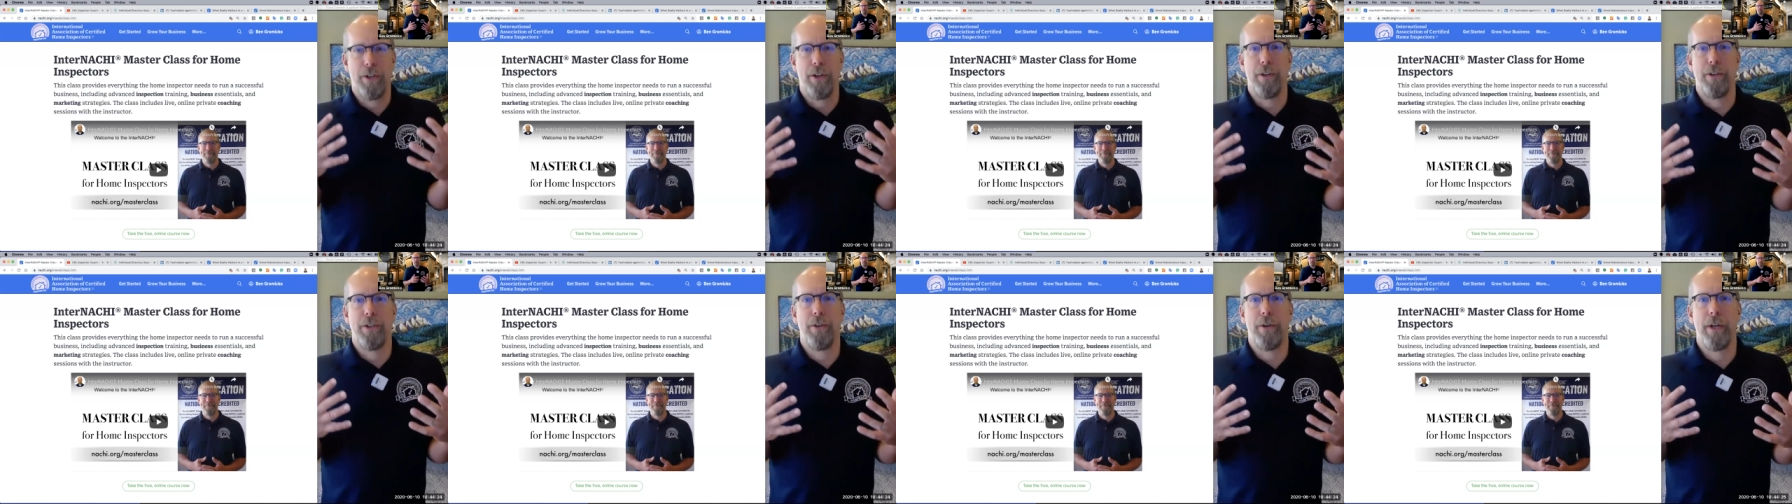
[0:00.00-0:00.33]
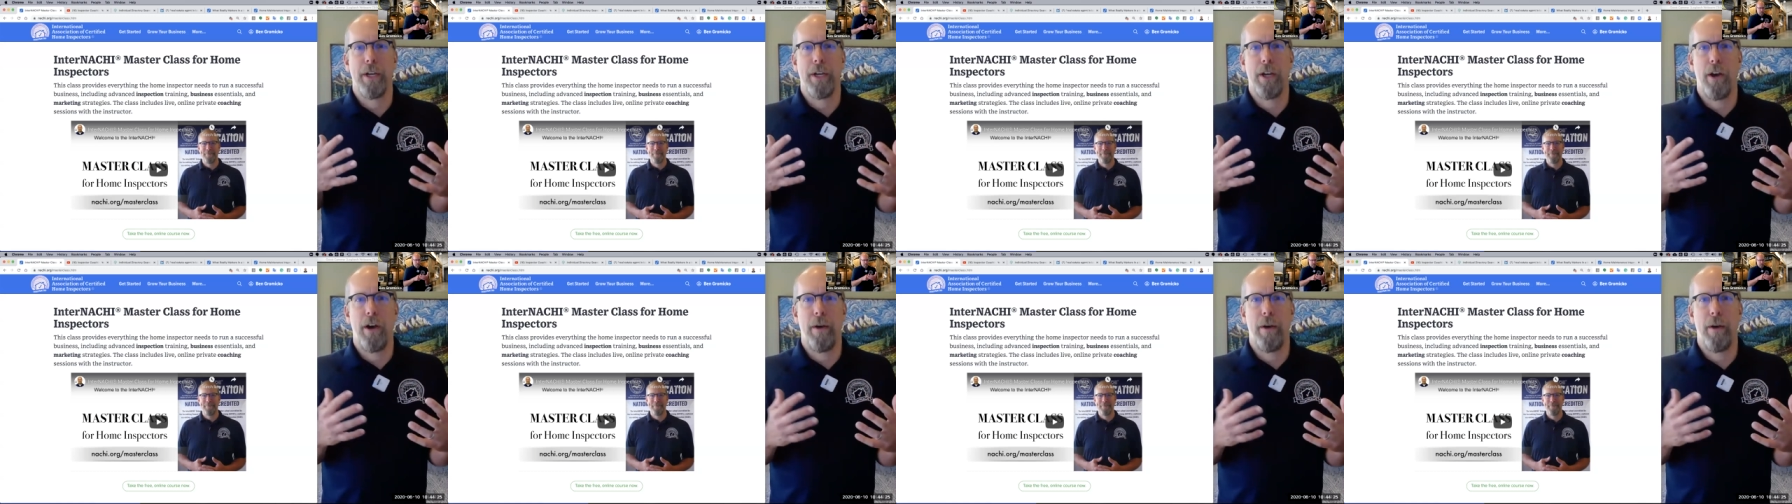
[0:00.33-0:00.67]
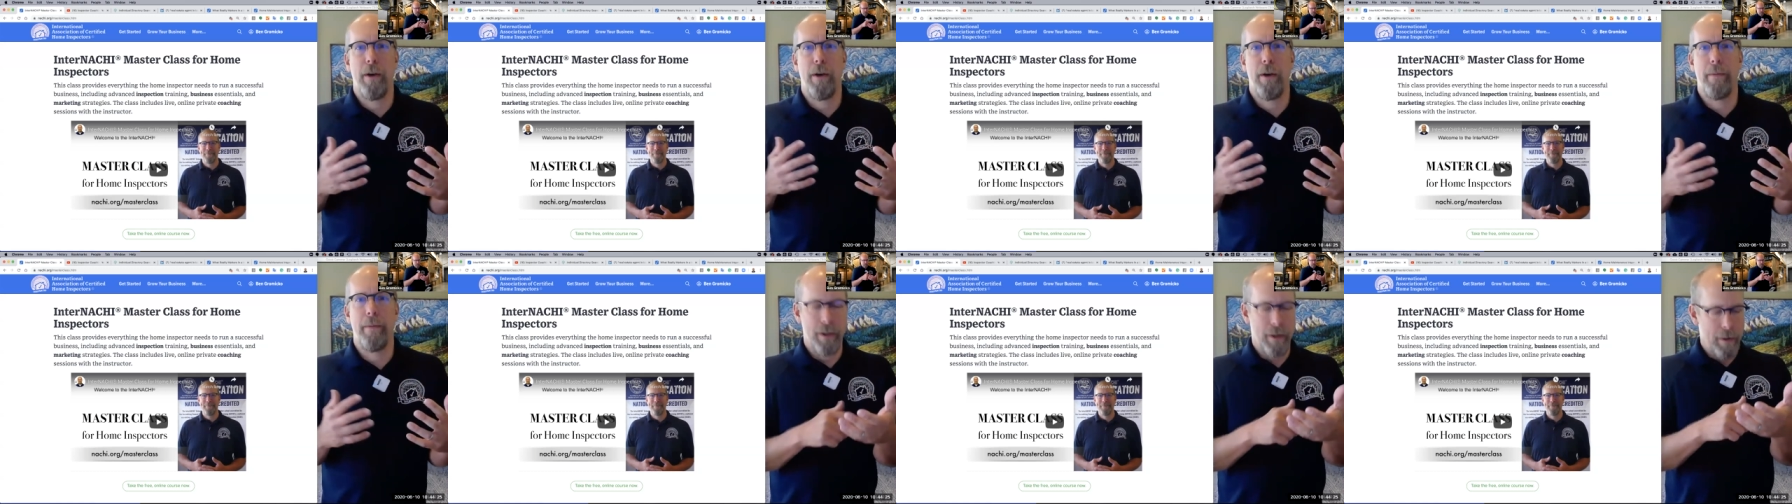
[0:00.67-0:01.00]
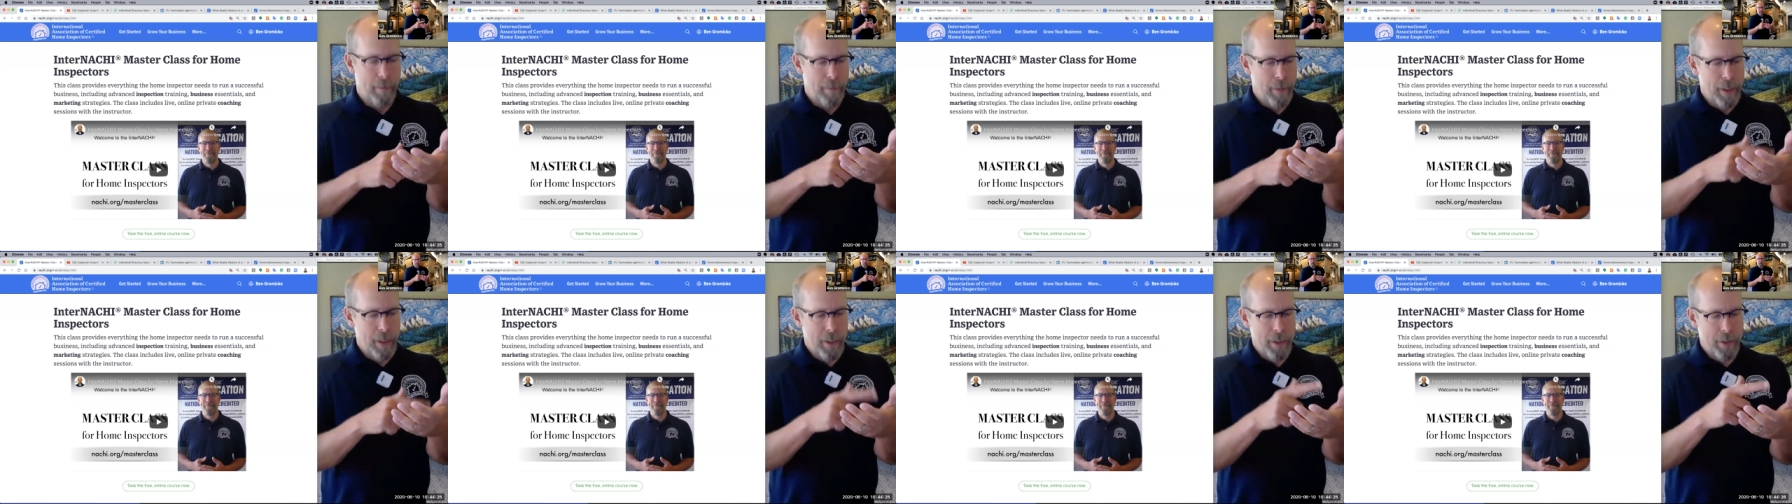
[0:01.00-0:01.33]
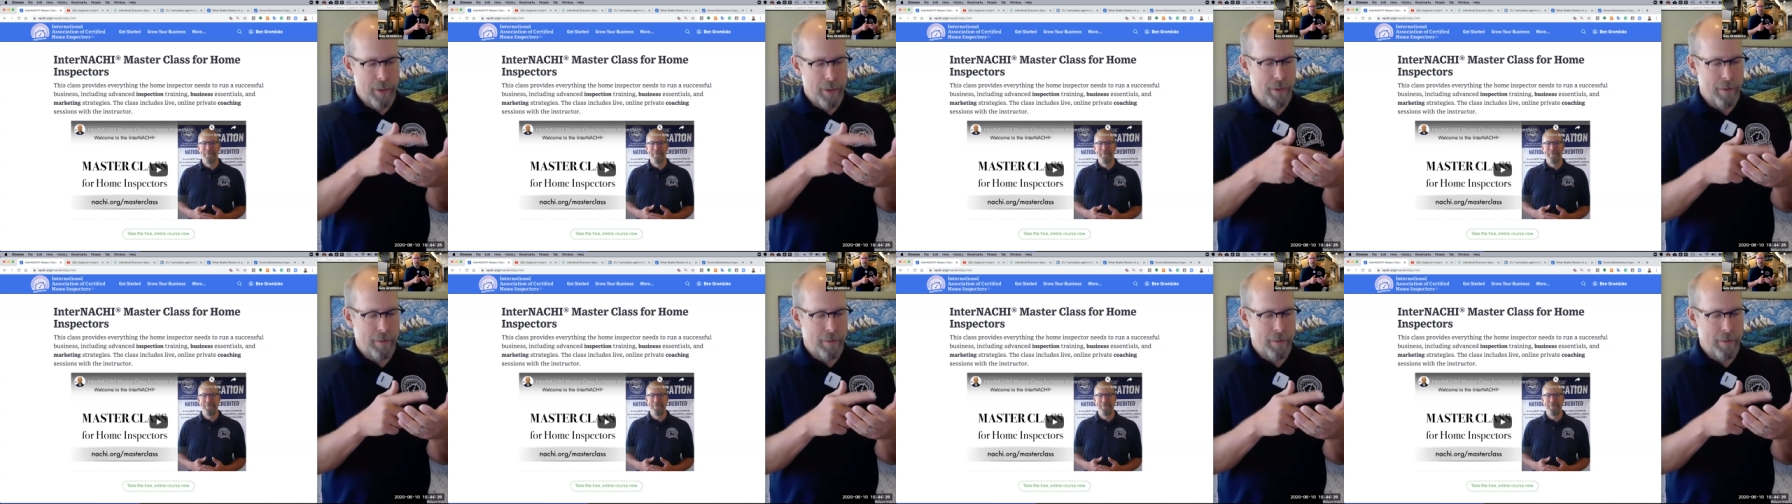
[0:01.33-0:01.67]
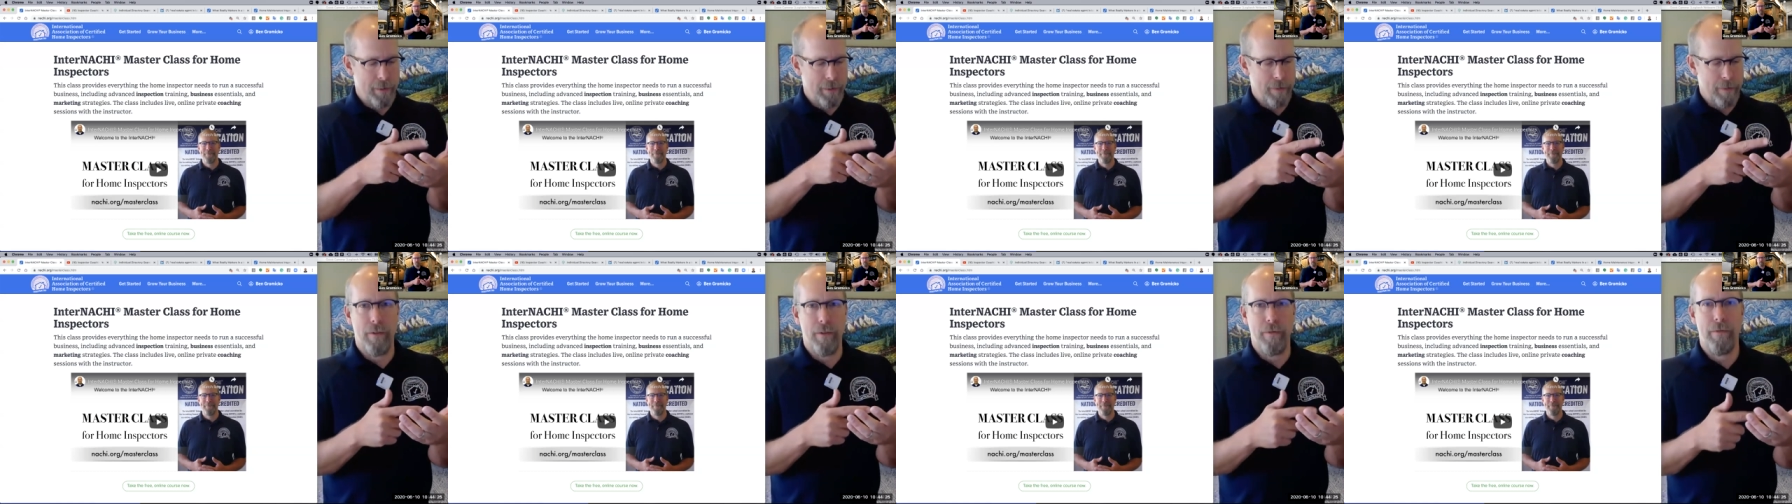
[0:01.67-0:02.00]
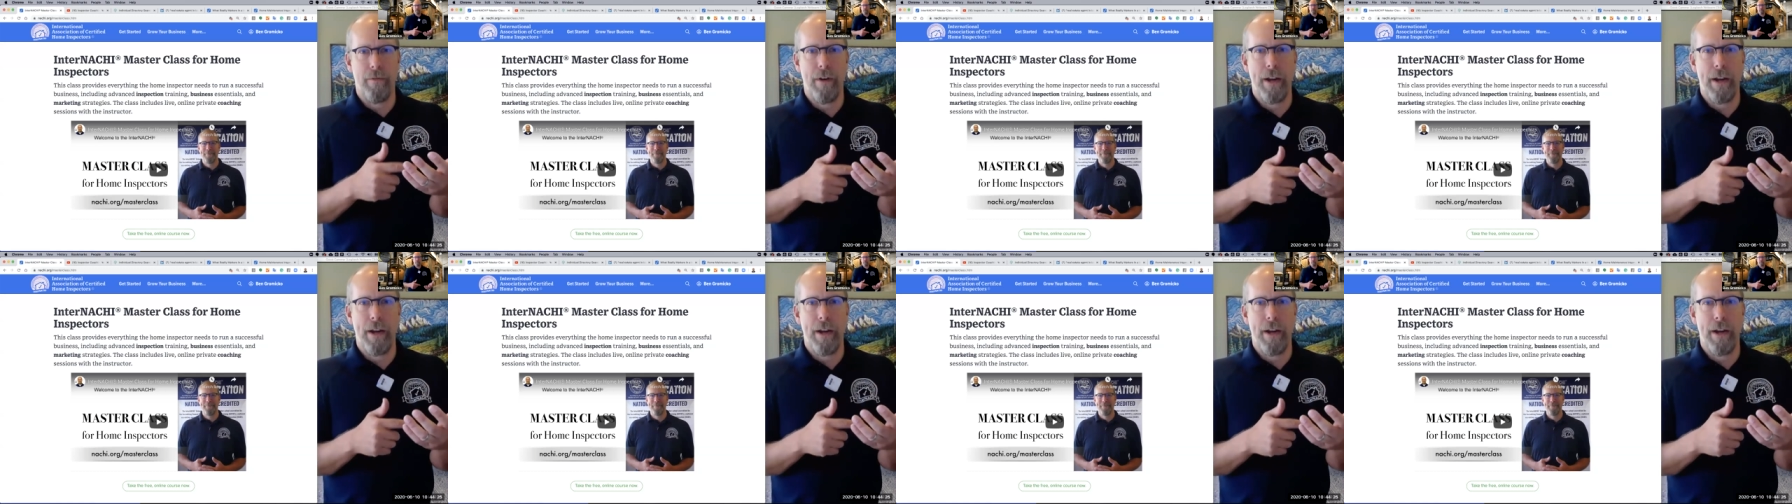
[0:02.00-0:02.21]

inspection. we you can just, you know, write notes.